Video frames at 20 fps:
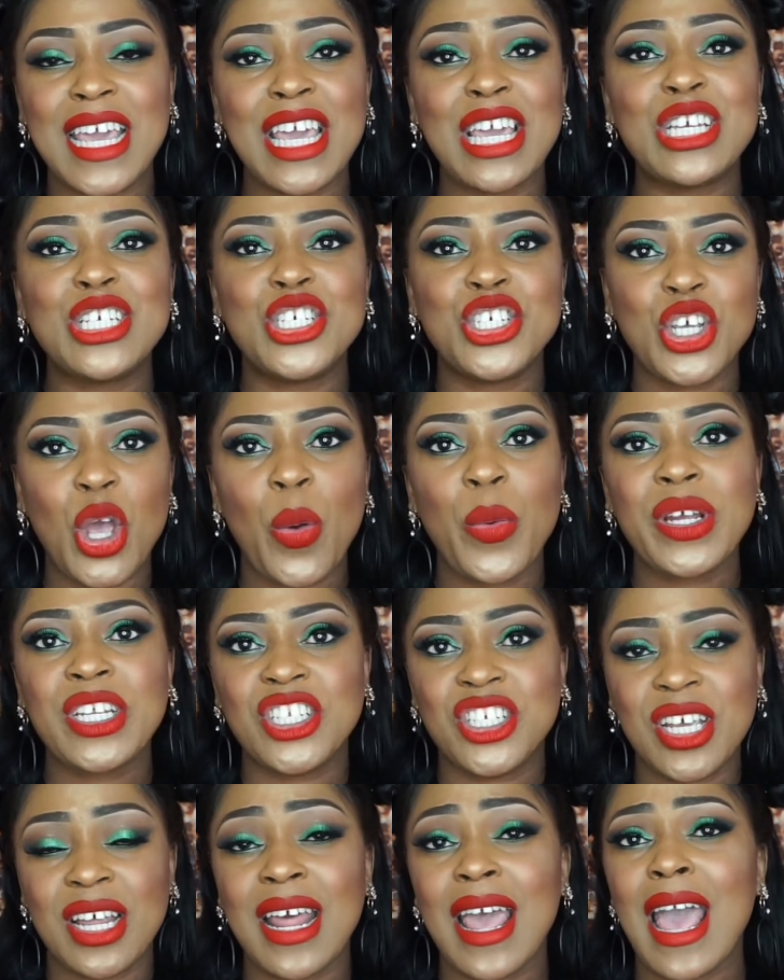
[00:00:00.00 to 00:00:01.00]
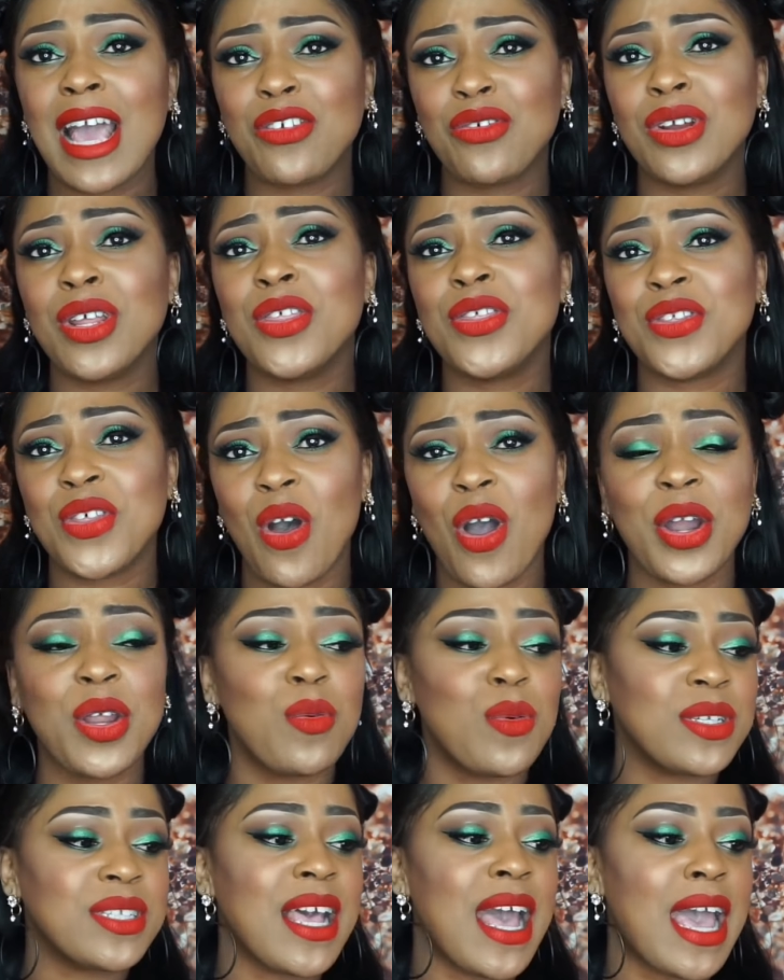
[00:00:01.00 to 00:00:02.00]
a shower gel. I actually thought
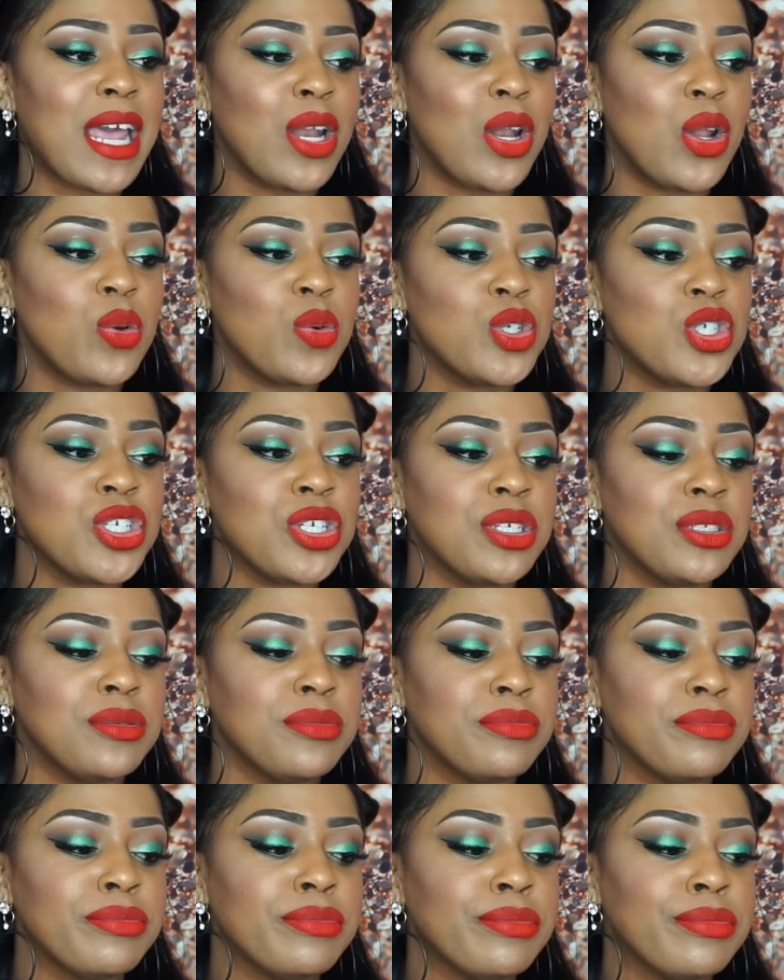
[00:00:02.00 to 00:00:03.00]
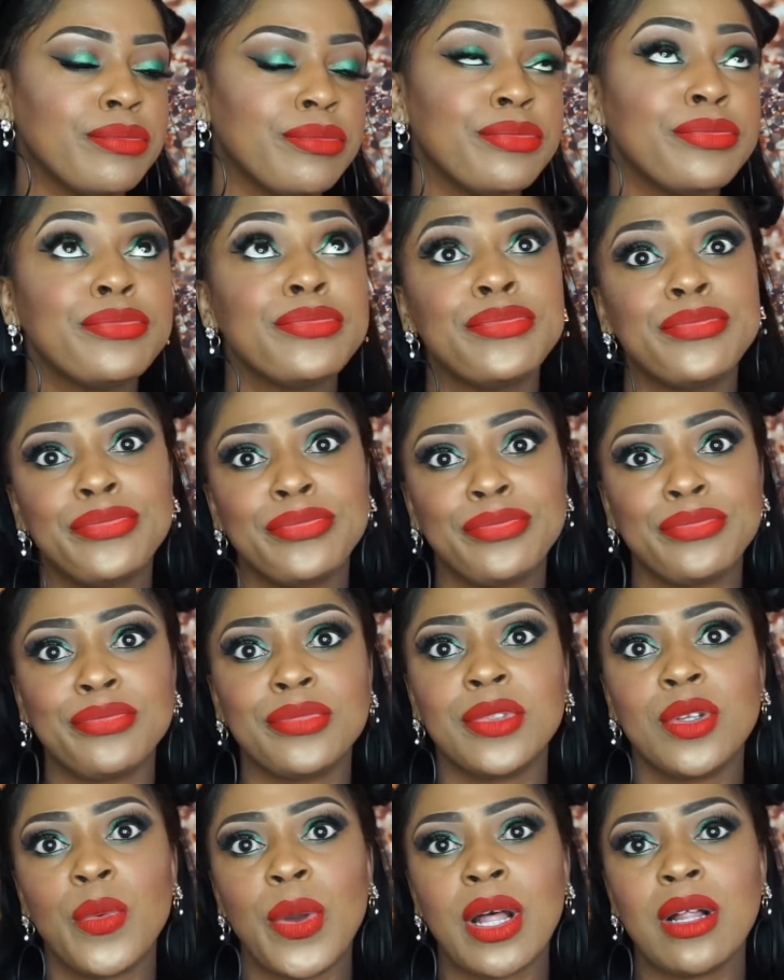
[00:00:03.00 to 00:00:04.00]
it was a hand lotion.
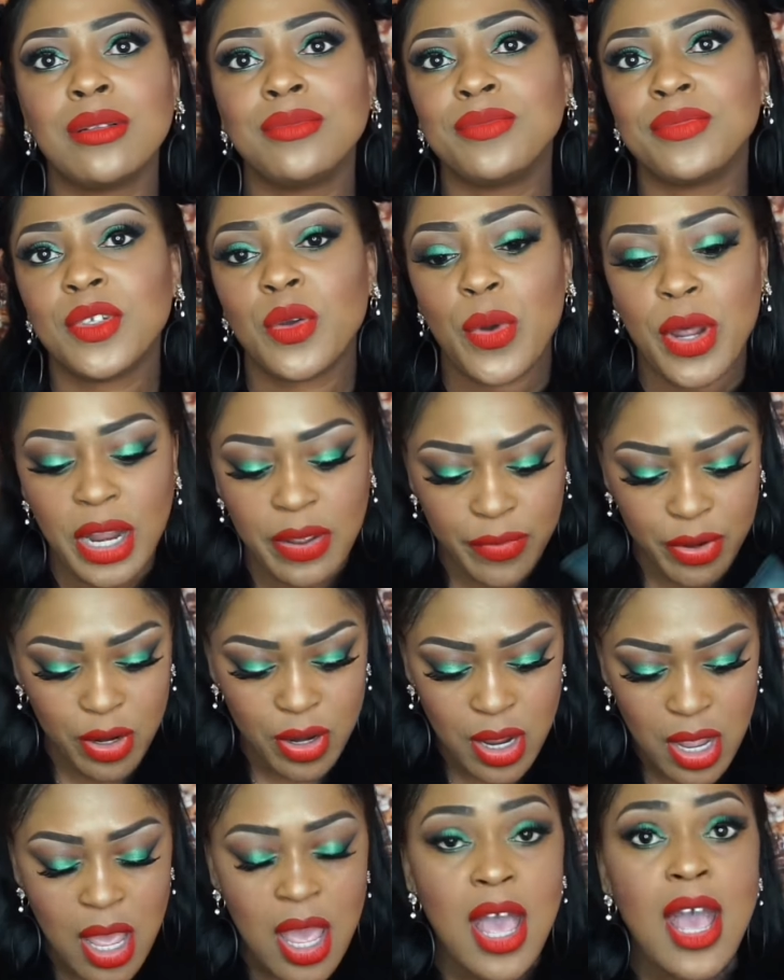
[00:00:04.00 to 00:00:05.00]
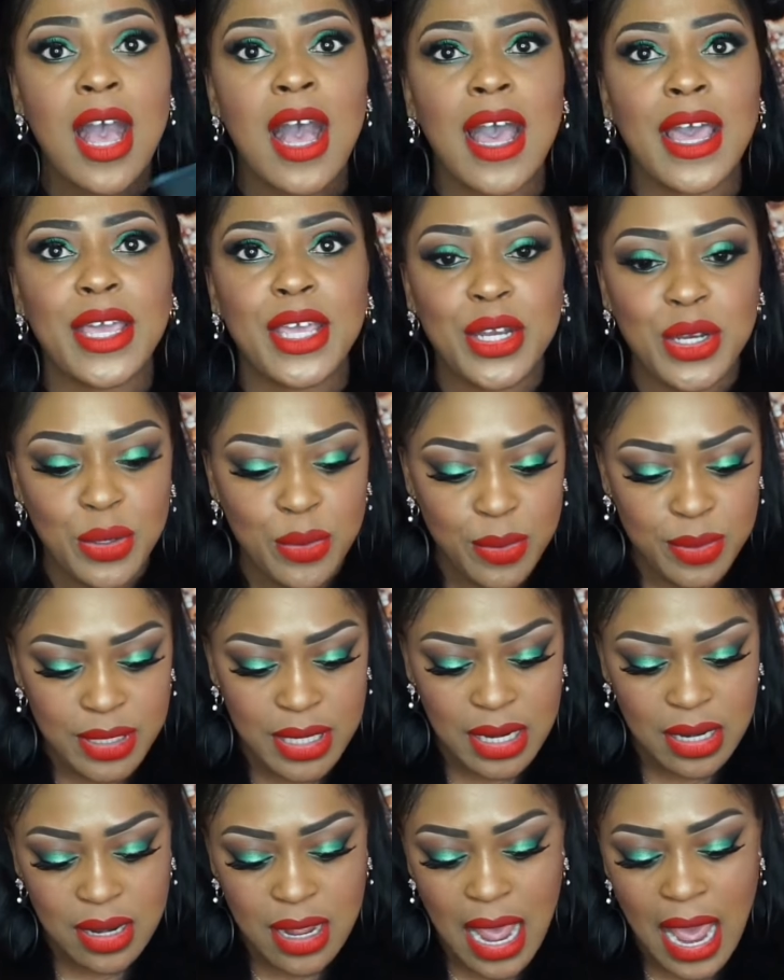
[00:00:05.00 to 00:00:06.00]
Well, whatever. I can use
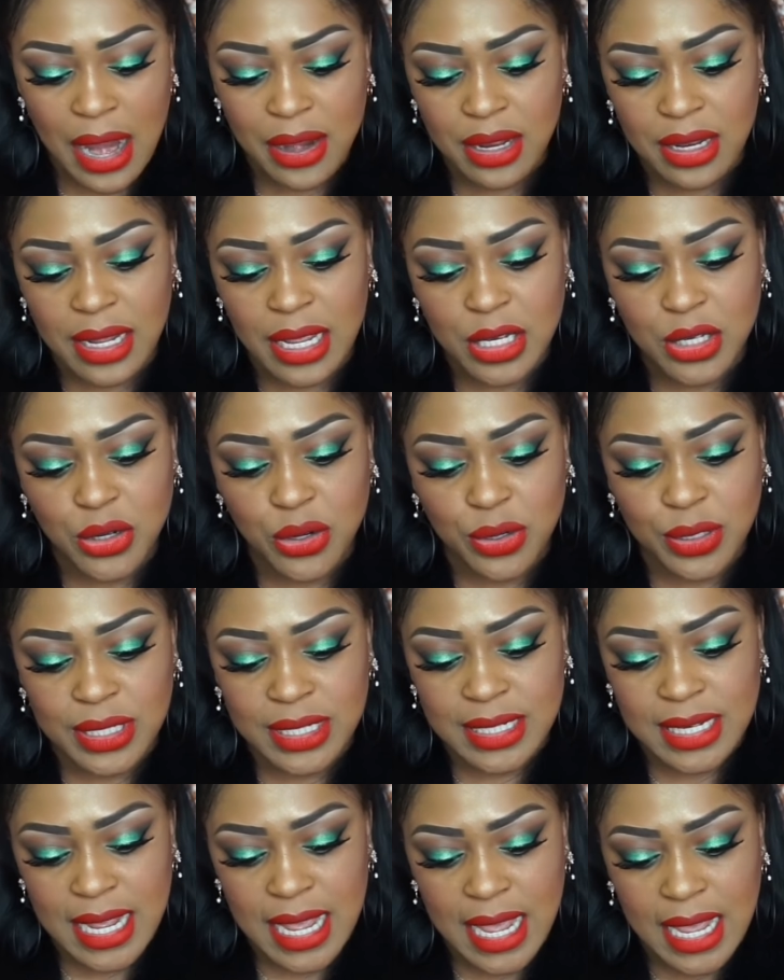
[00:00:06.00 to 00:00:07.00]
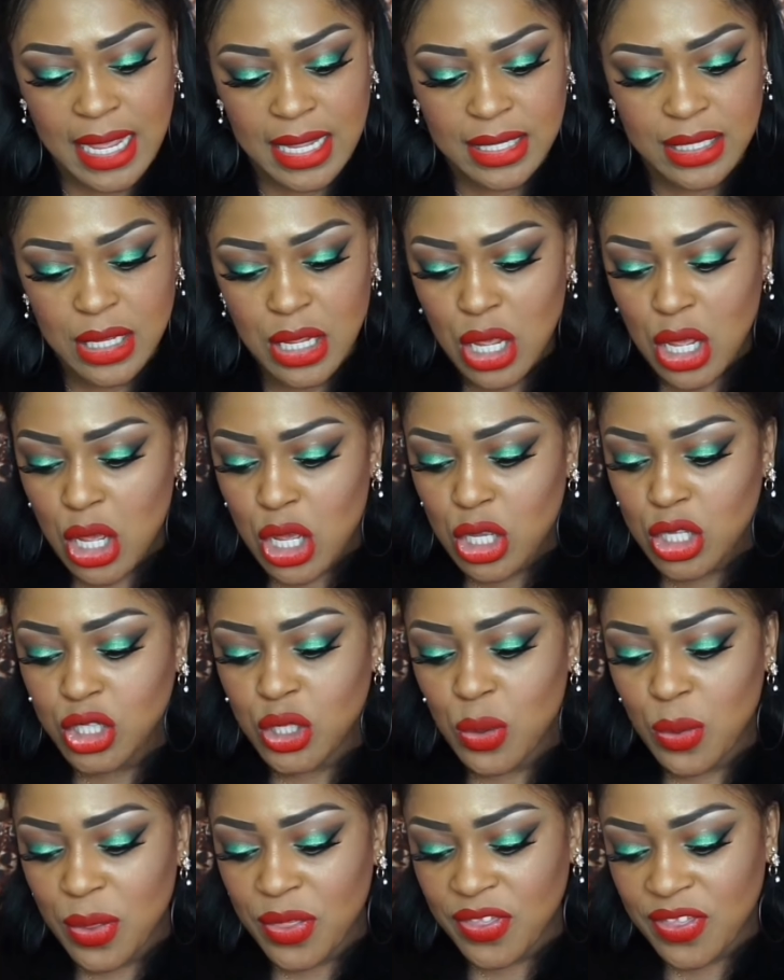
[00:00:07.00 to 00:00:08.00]
it at a later date.
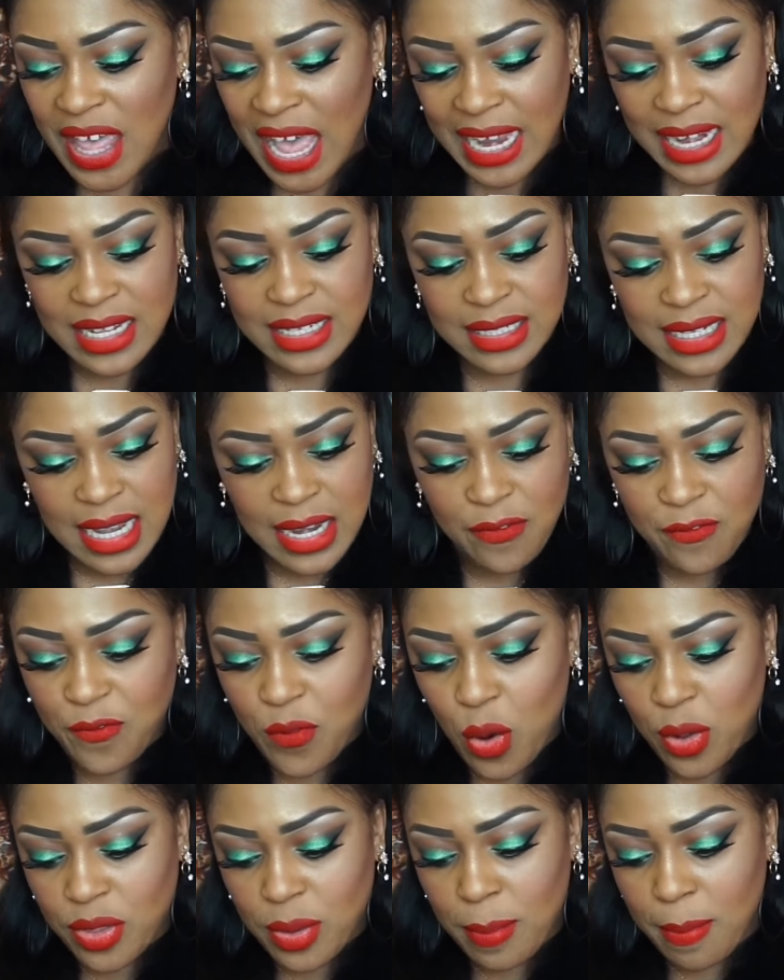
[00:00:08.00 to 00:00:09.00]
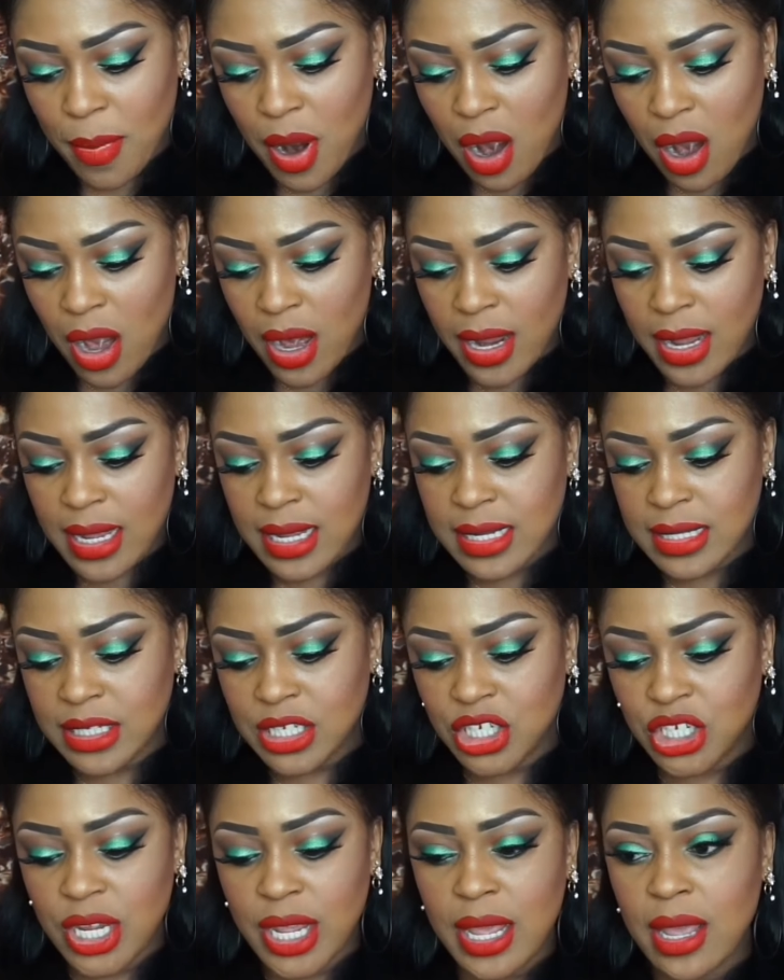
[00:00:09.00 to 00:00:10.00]
So that is it for the Marc
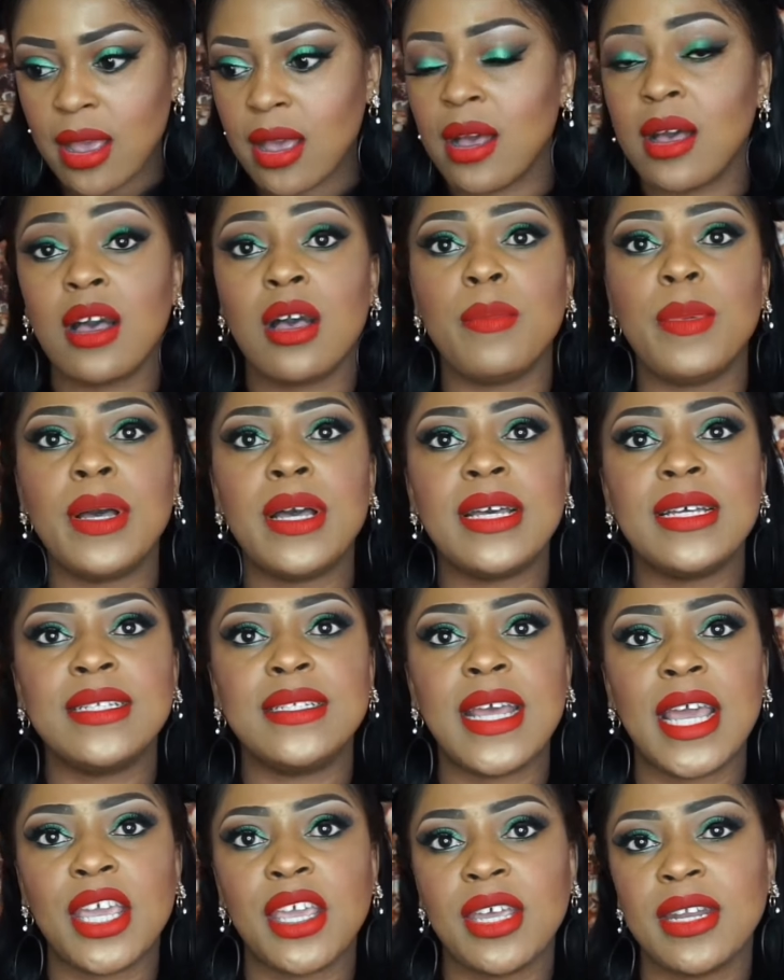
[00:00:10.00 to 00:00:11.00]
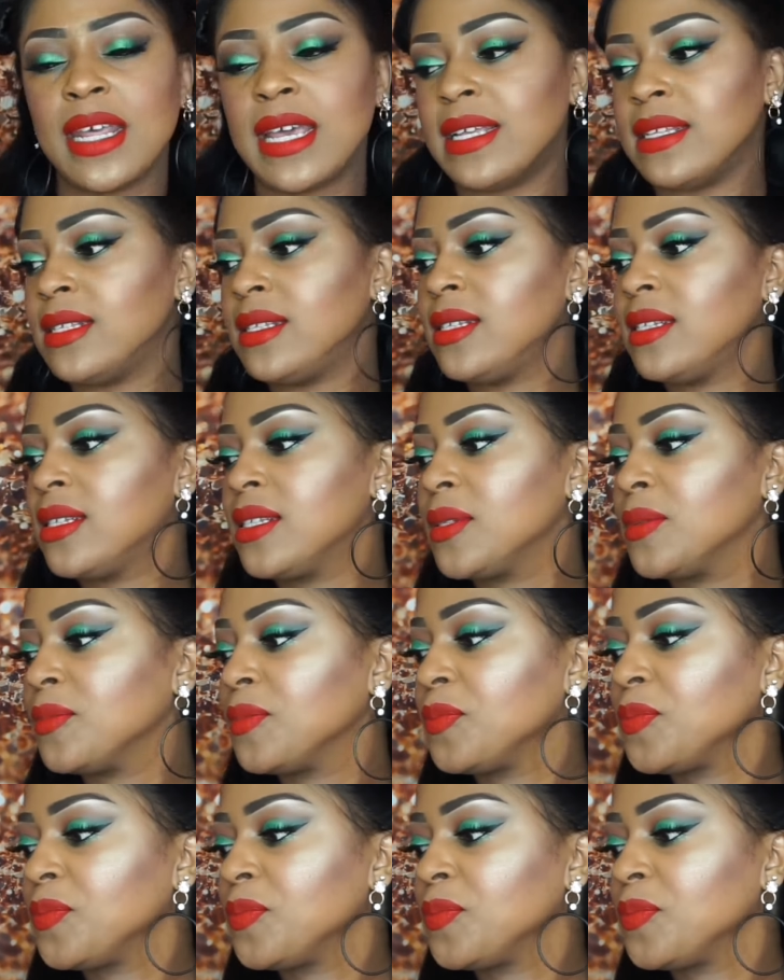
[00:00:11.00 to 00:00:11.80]
Jacob Decadence.